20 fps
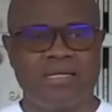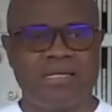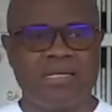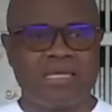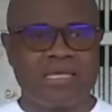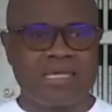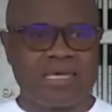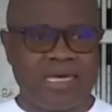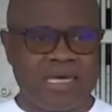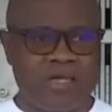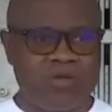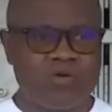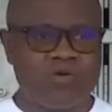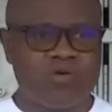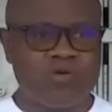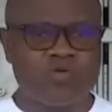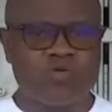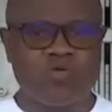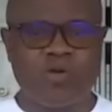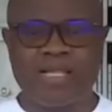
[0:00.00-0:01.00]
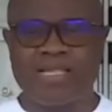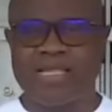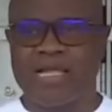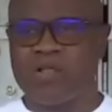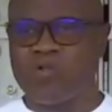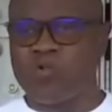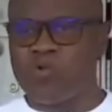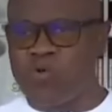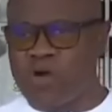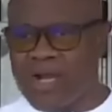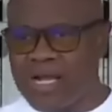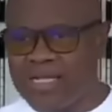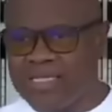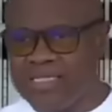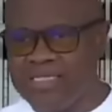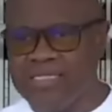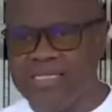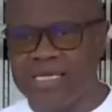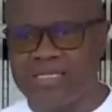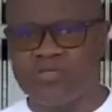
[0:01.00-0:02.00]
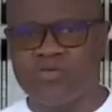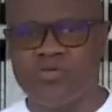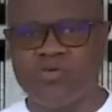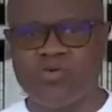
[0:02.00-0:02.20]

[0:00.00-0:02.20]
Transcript: which is a 50% reduction,